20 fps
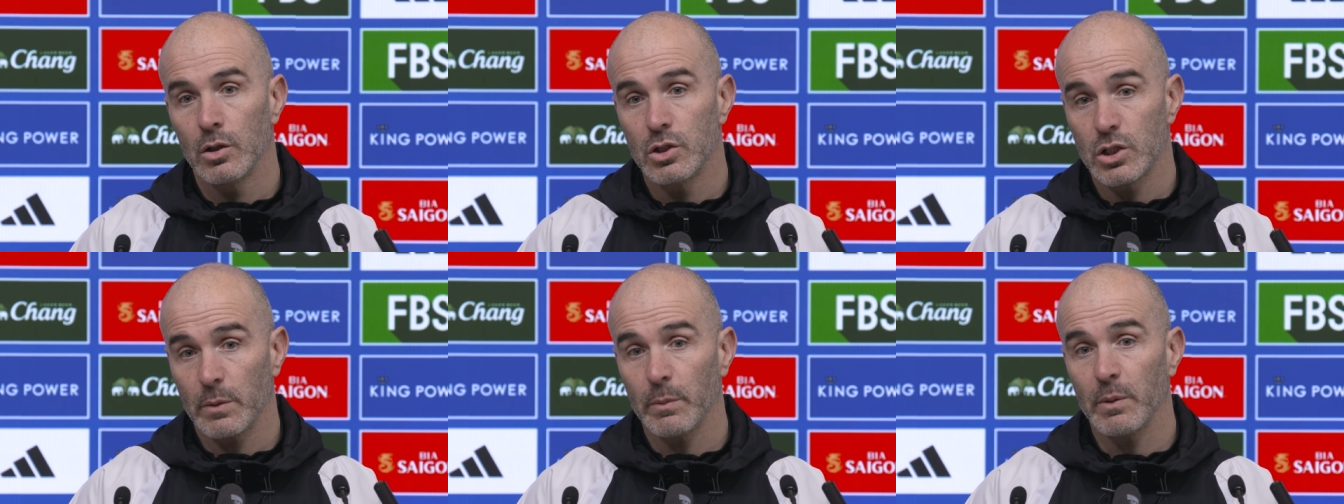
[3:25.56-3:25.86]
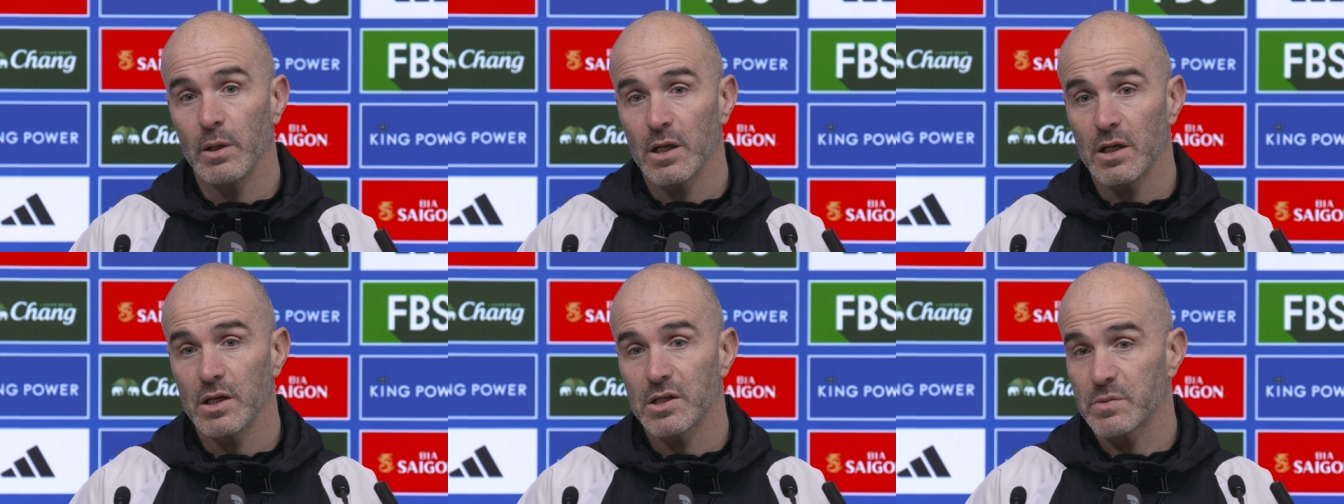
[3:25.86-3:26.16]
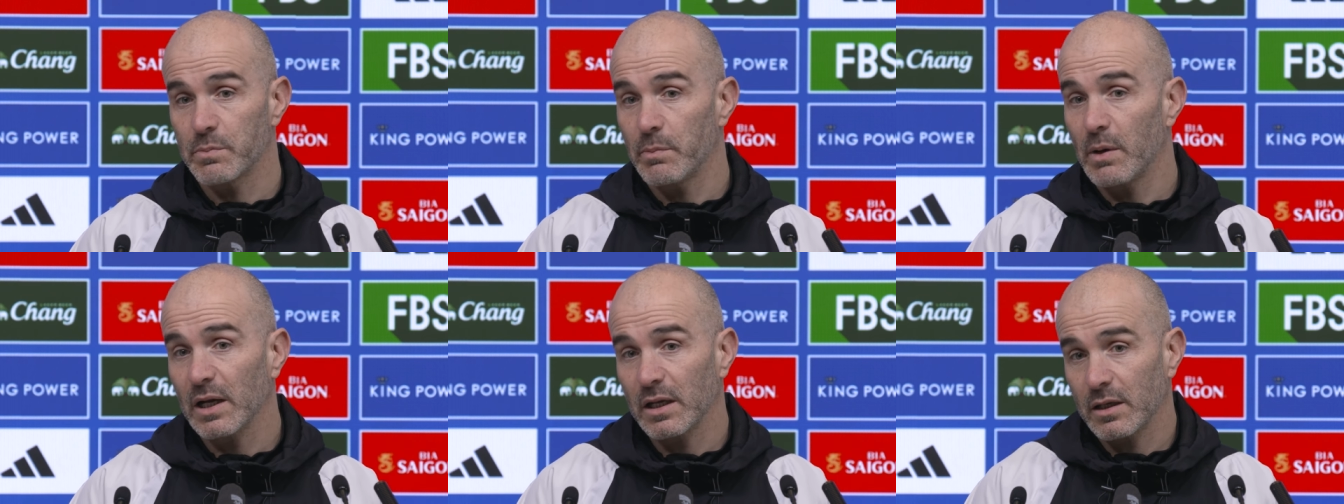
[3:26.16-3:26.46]
Jamie
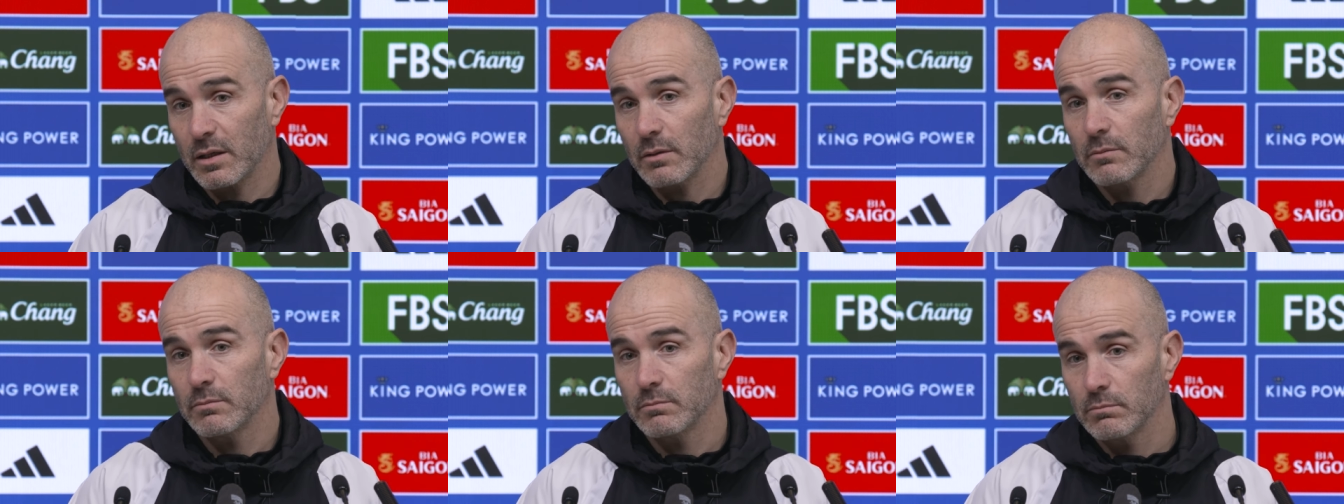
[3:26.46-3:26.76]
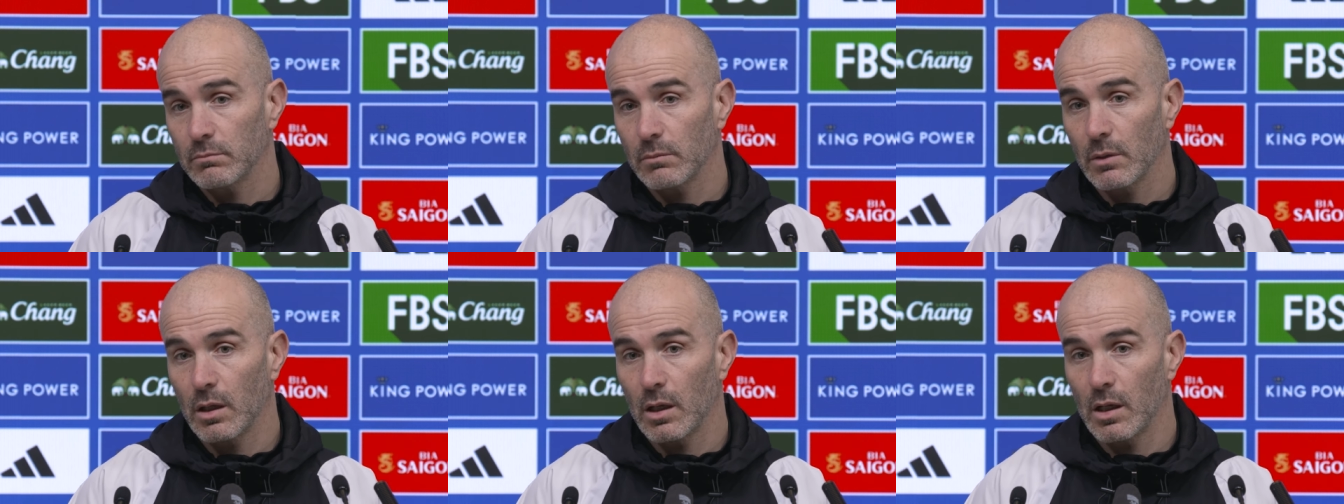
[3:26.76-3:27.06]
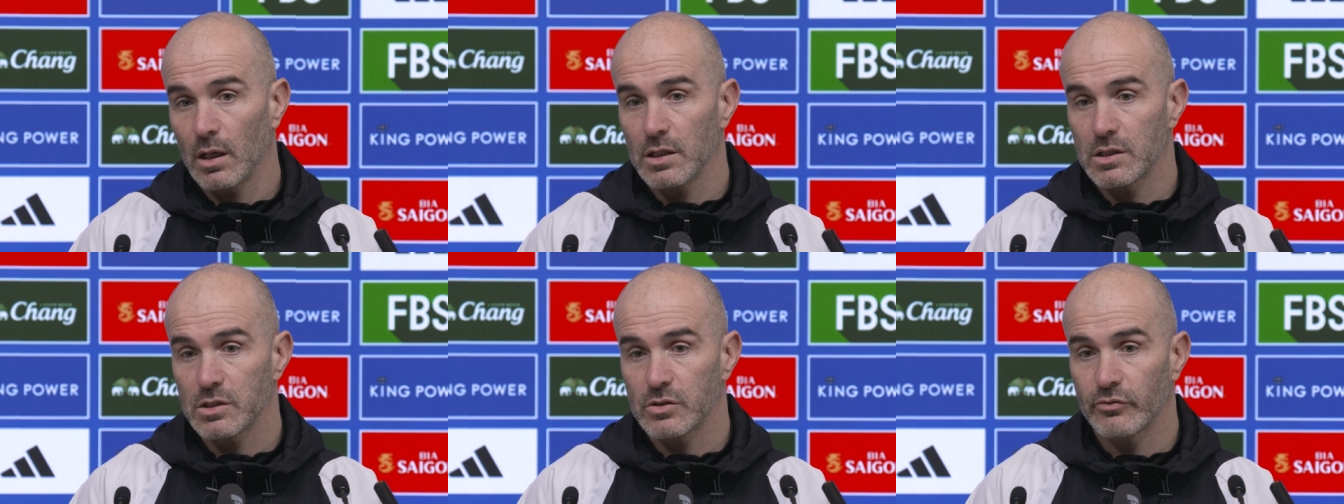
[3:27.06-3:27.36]
is back. Uh,
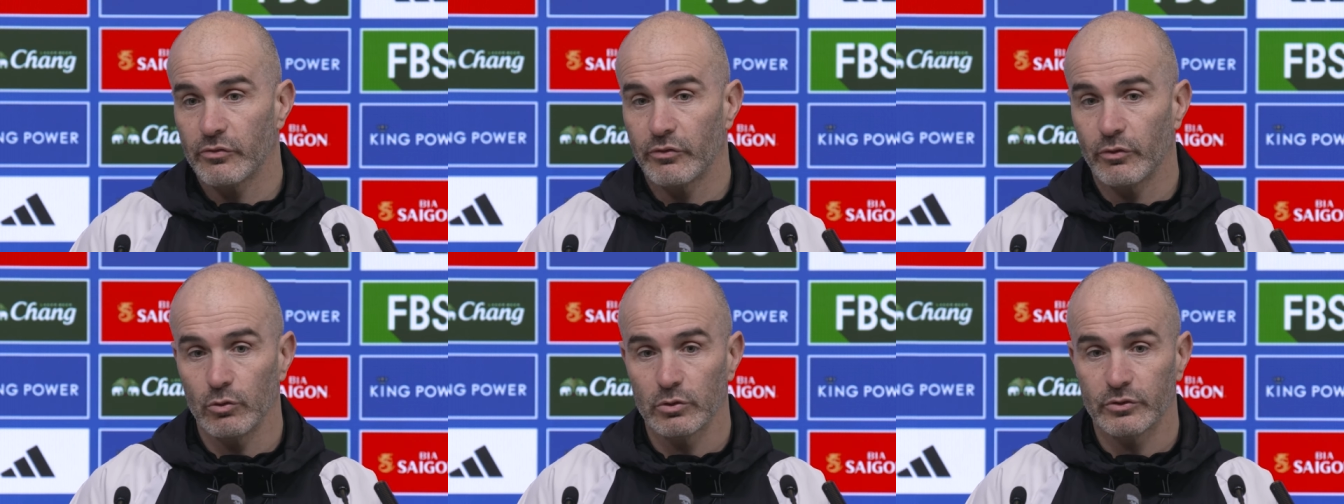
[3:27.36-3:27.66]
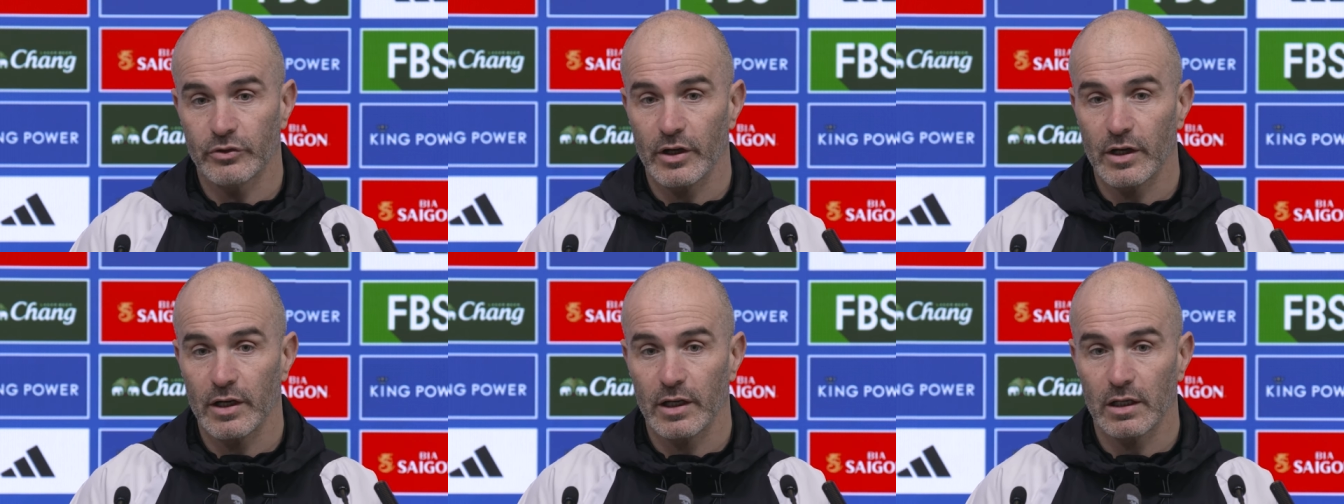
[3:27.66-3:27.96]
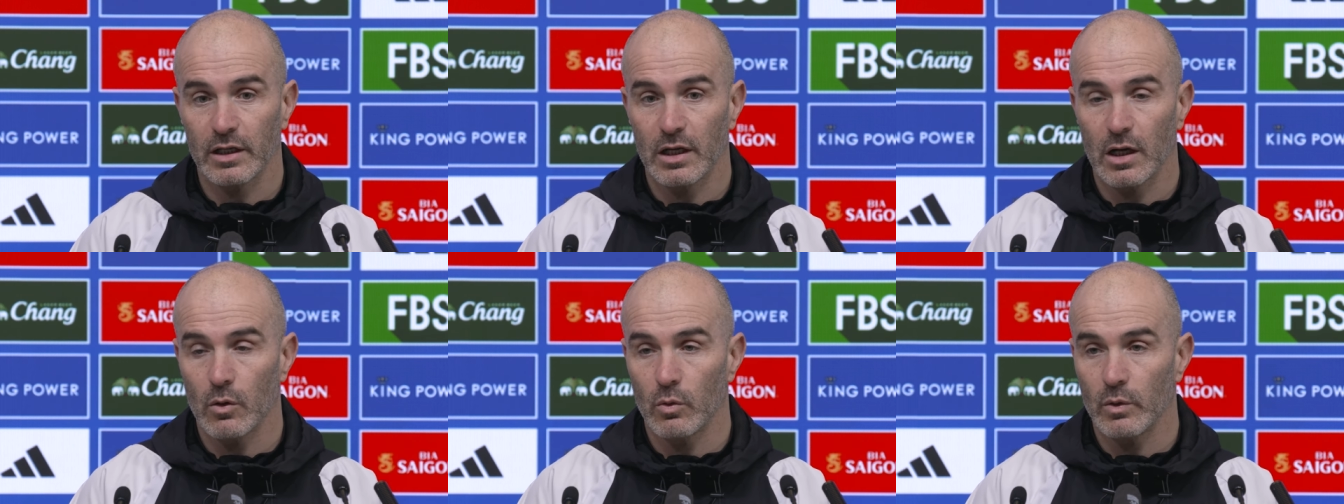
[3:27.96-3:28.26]
he's full training
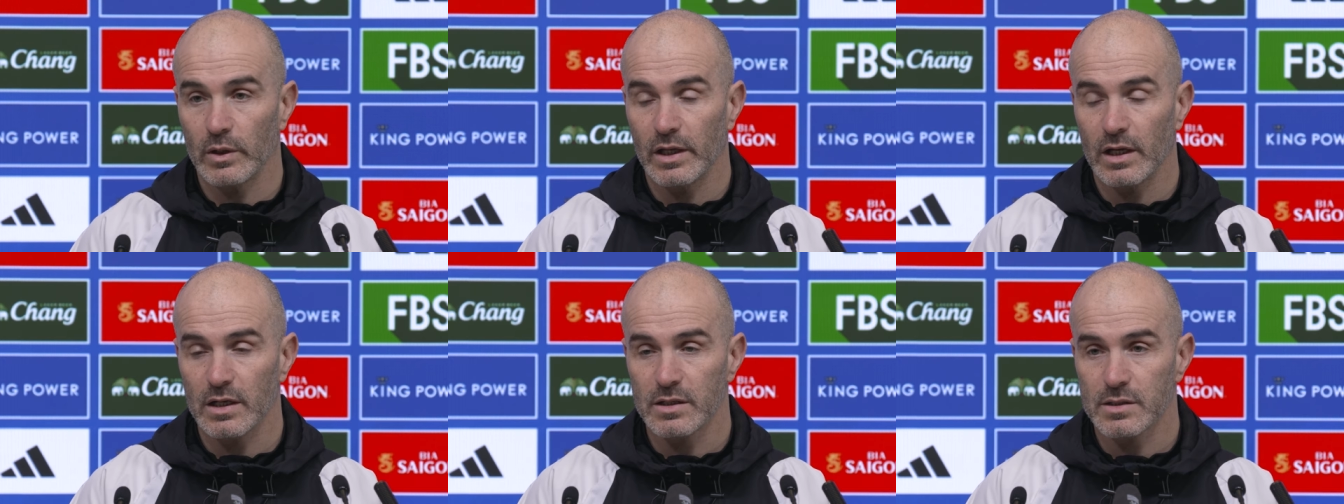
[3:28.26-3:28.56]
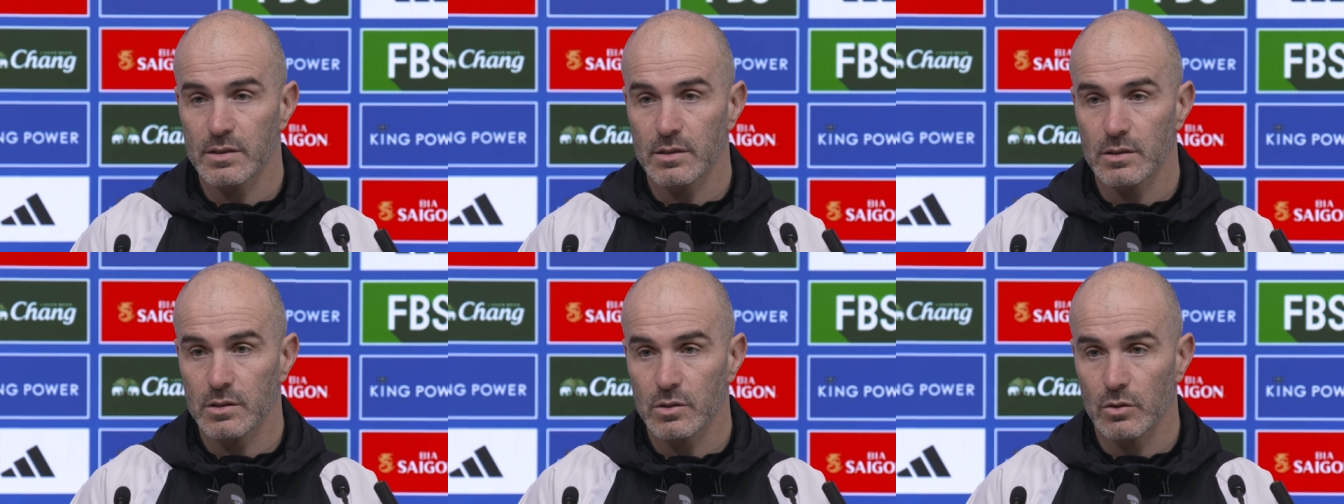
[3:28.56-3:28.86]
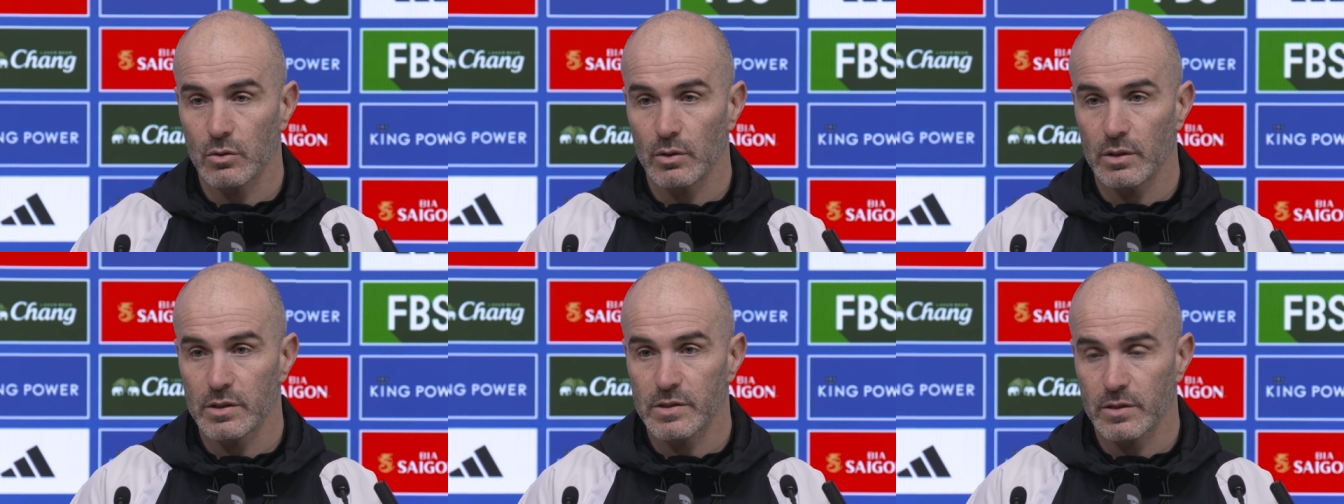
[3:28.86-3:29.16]
now with us, so
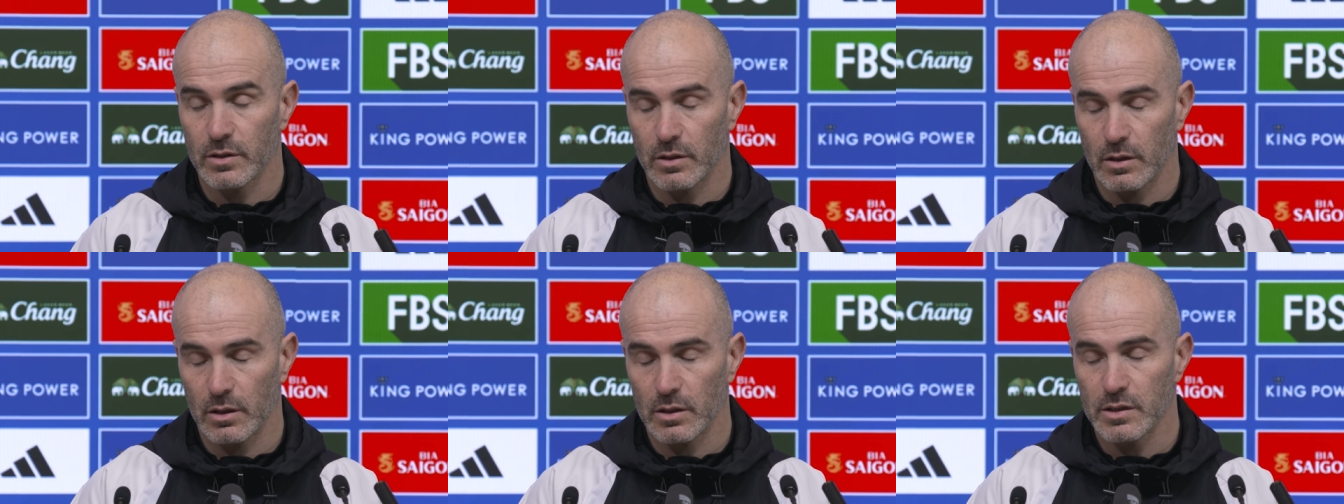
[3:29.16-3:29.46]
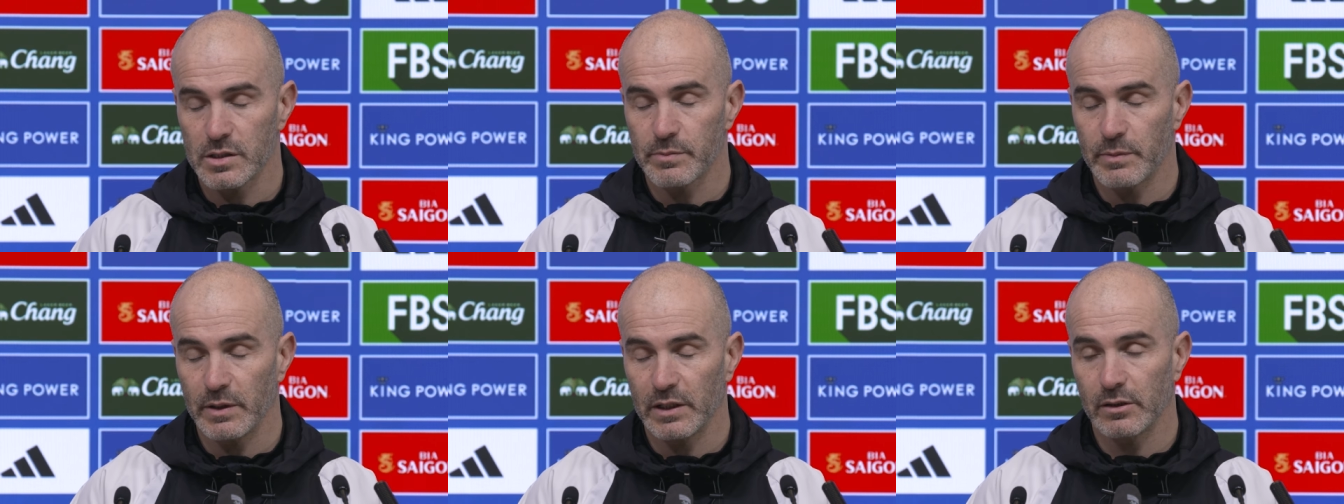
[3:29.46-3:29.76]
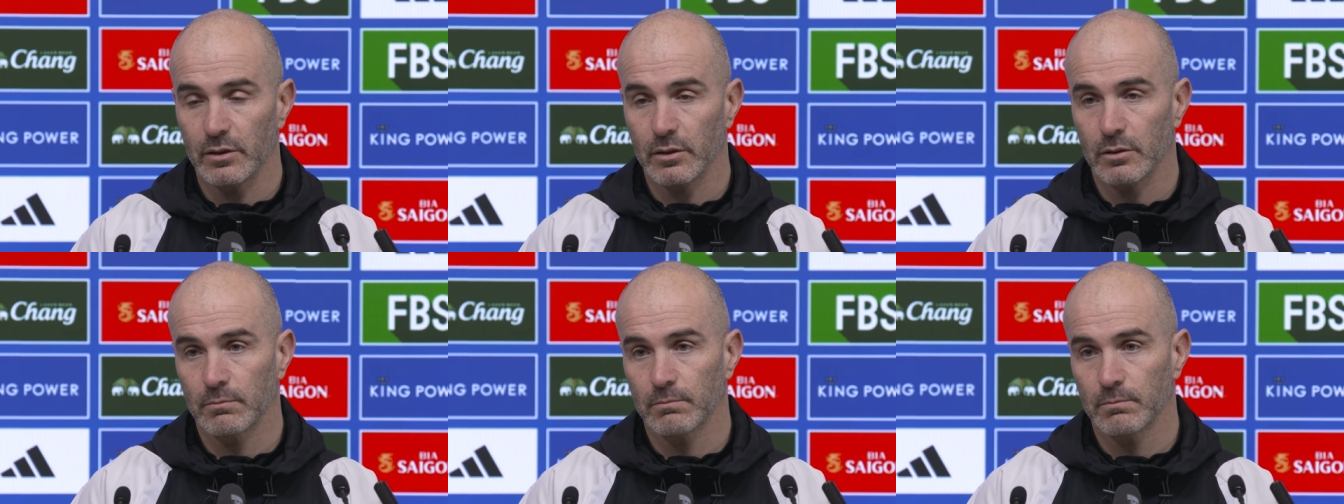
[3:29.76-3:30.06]
it's uh, it's
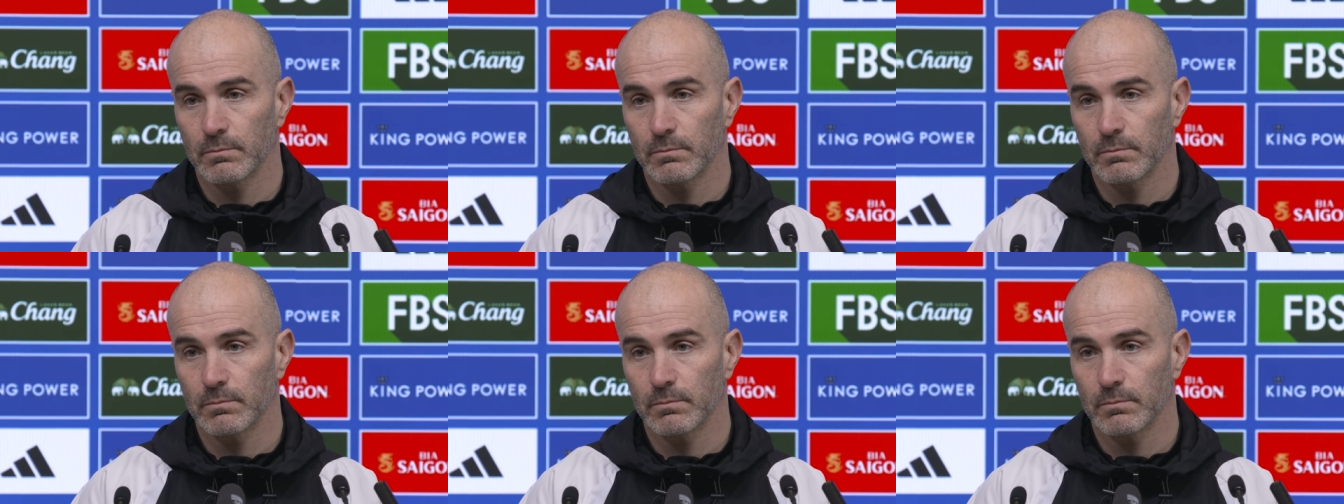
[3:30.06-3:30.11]
better.